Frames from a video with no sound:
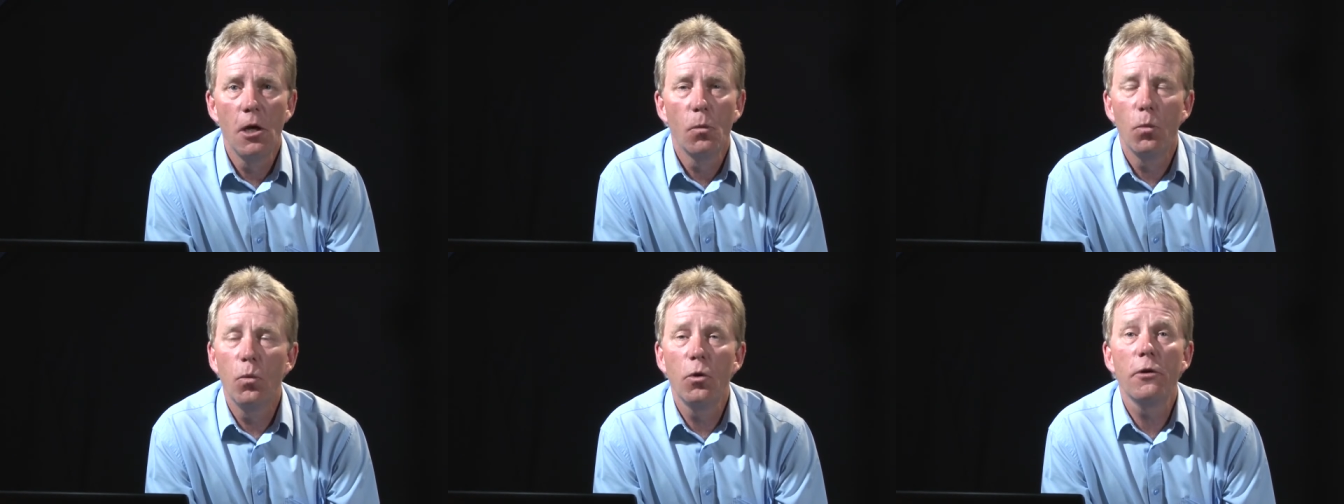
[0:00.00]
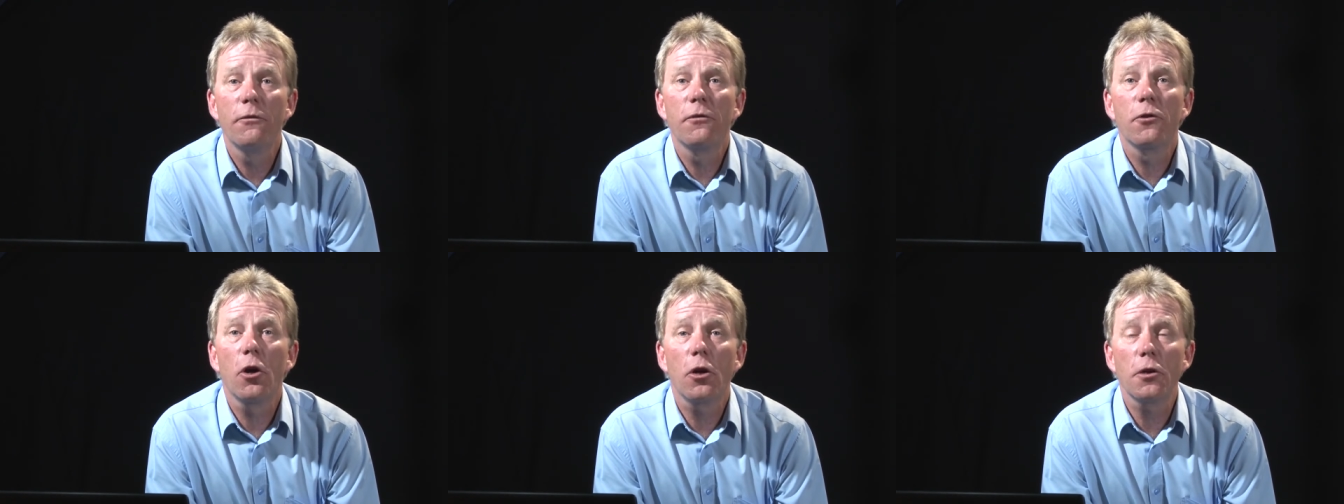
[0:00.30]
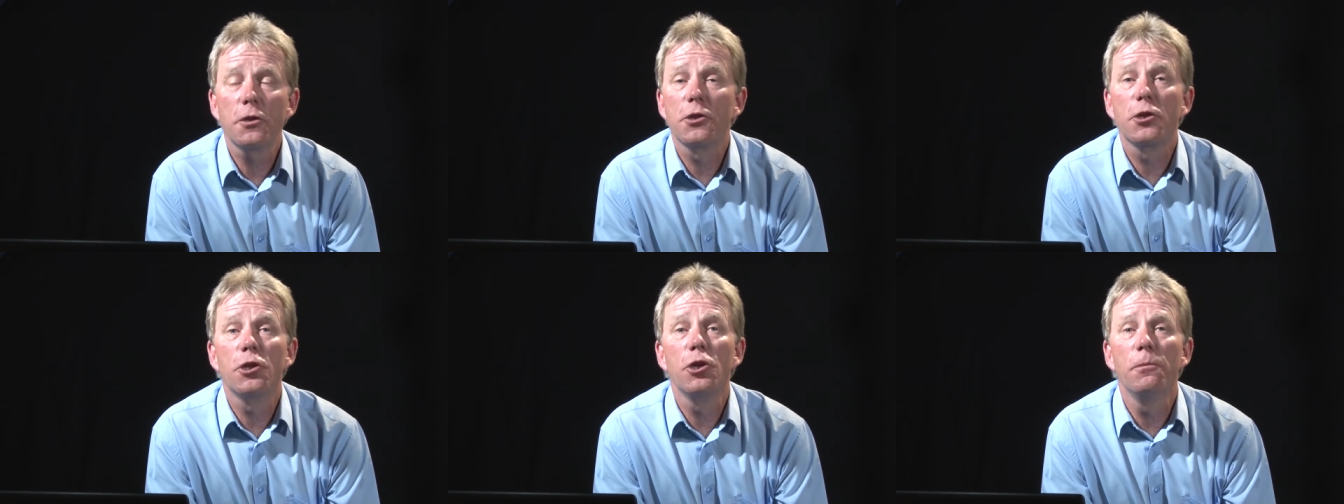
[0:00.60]
would have
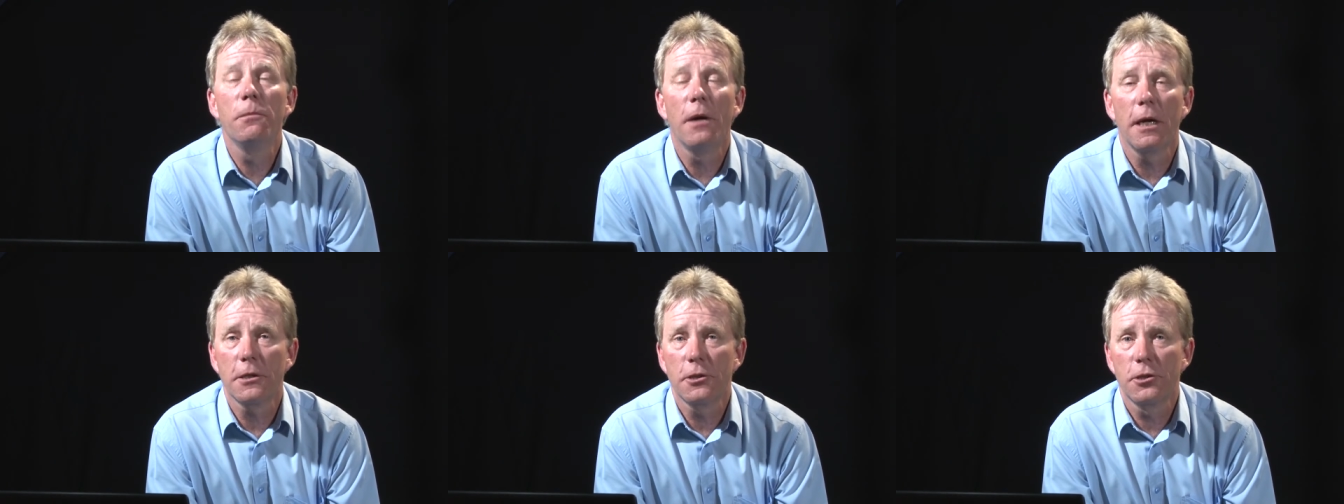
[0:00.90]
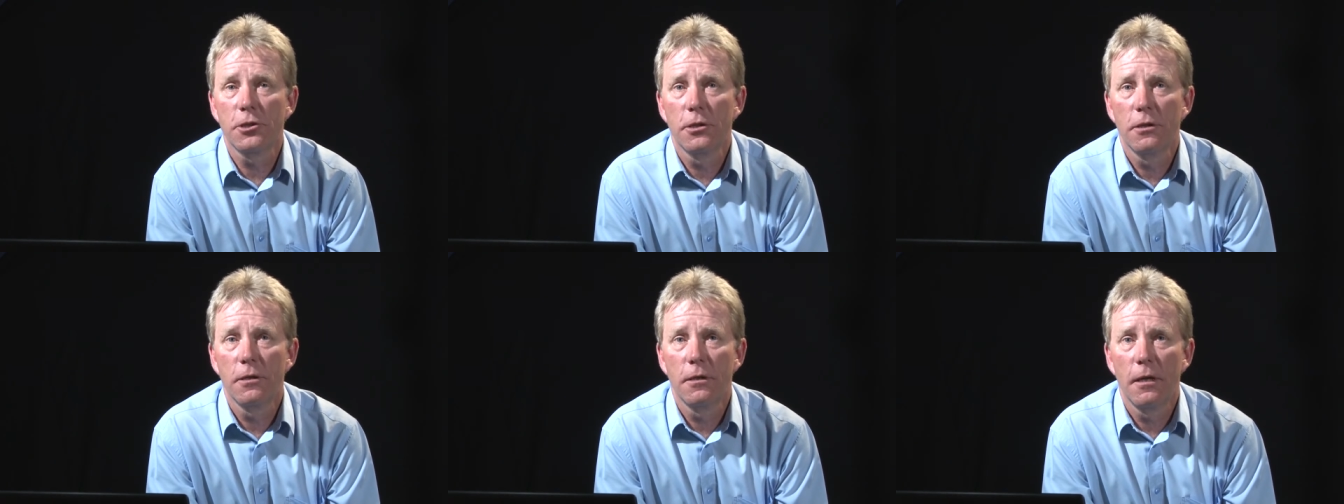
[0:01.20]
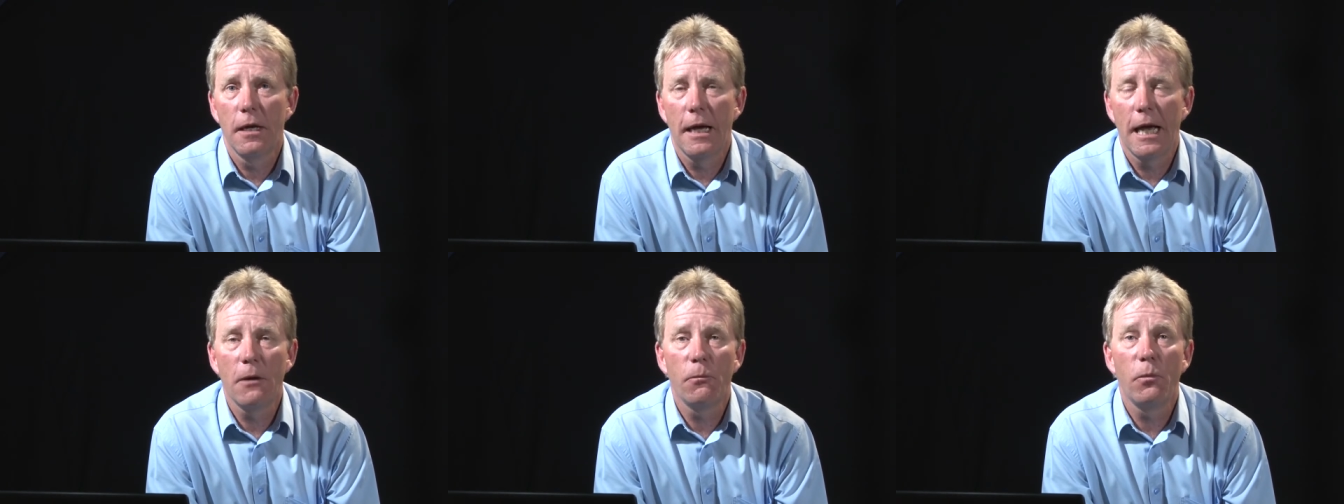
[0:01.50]
cost too much,
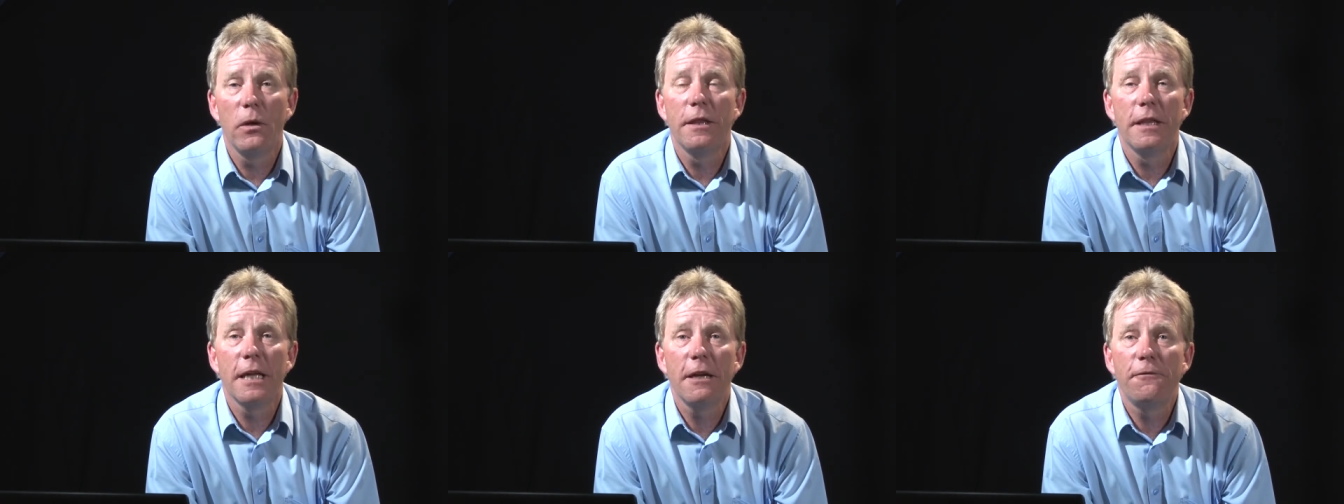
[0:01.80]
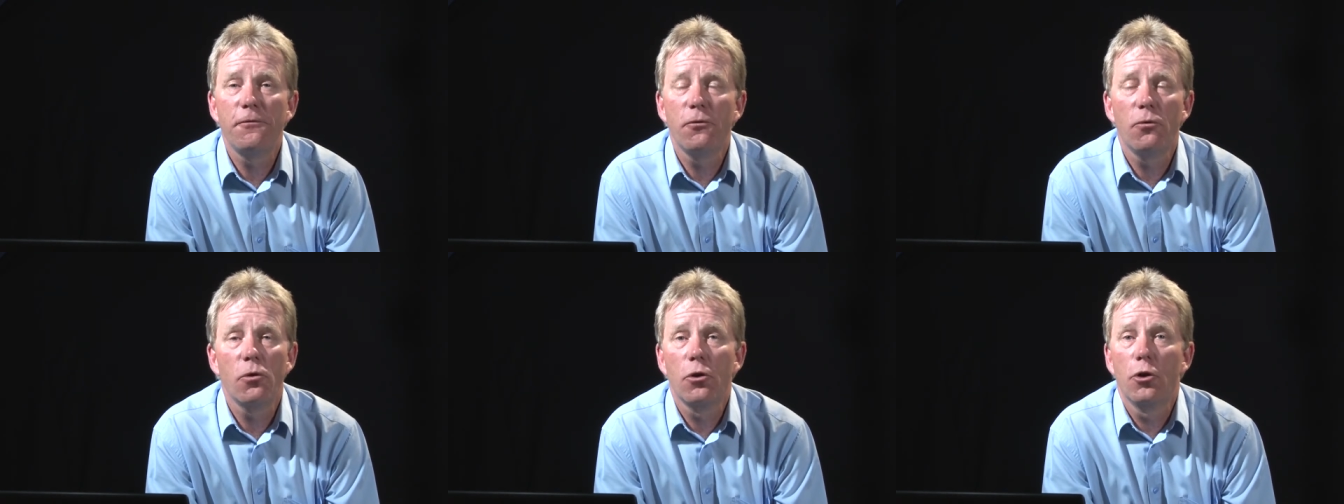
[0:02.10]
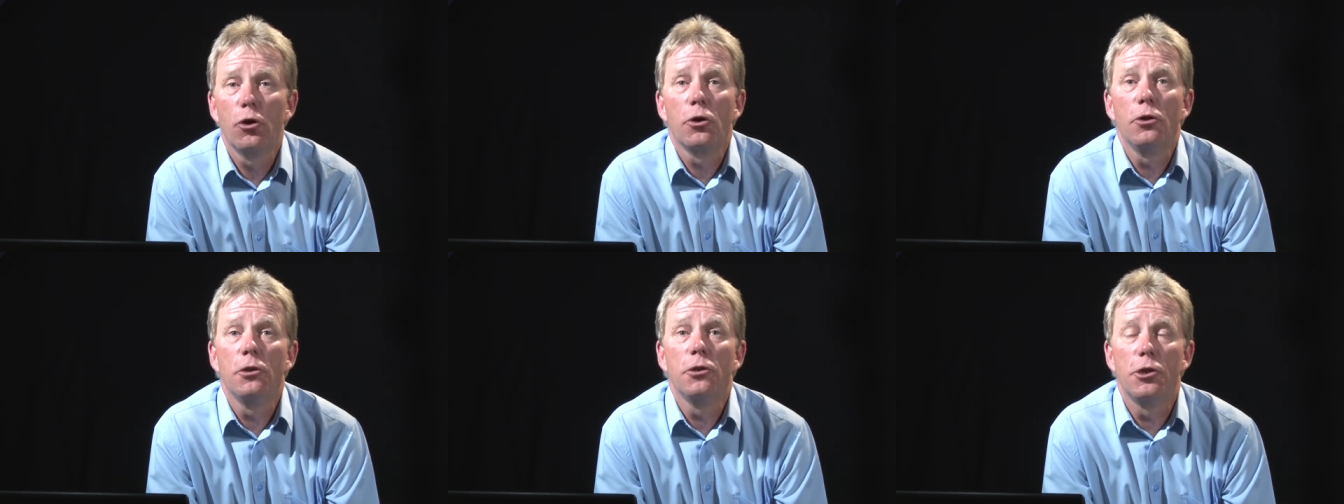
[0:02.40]
and we therefore
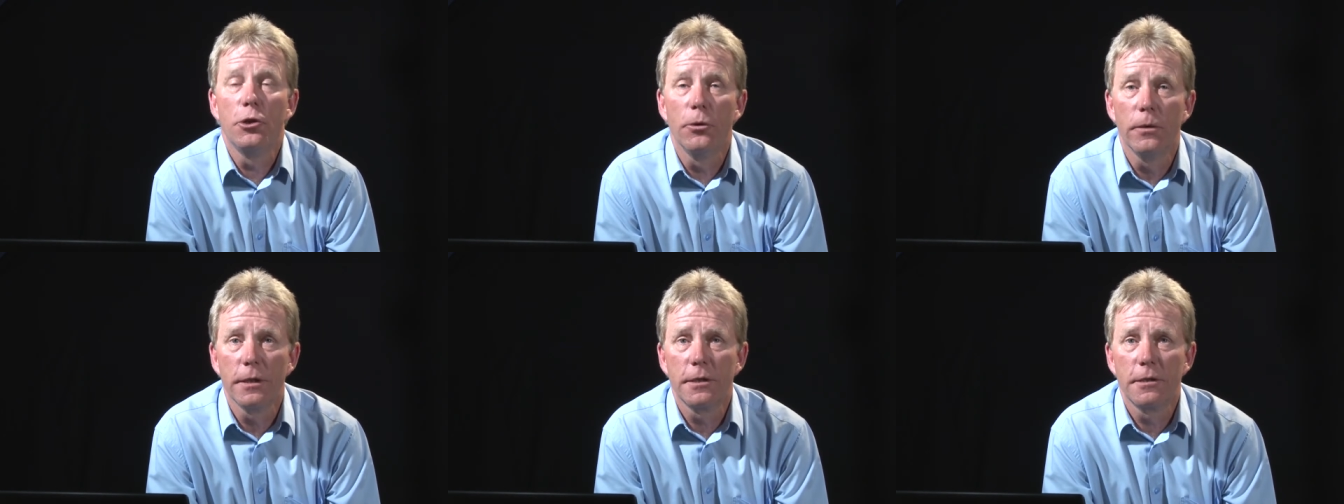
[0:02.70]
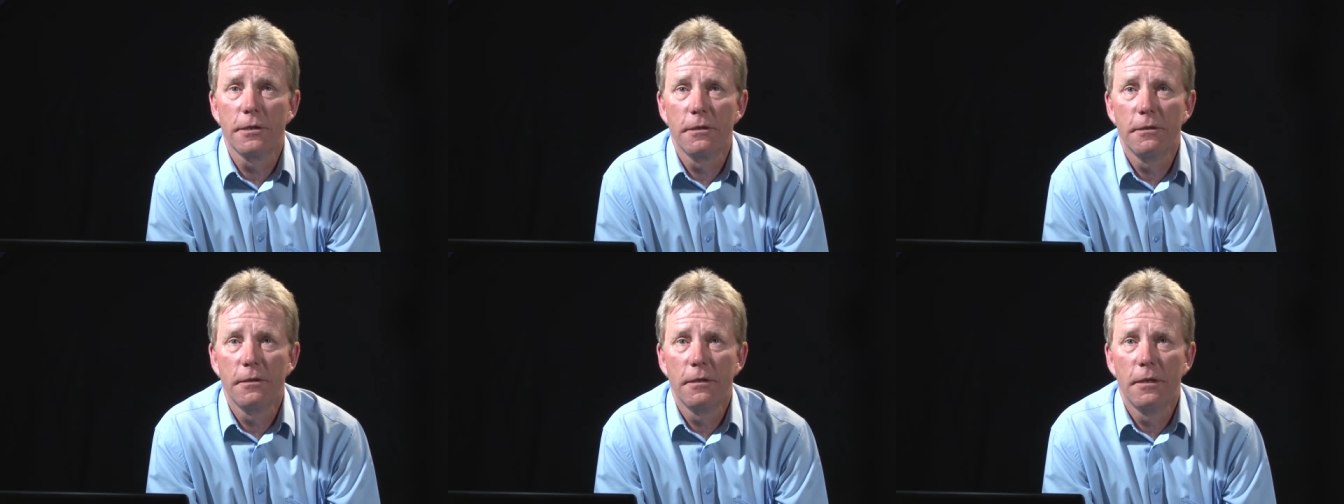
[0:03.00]
couldn't do it.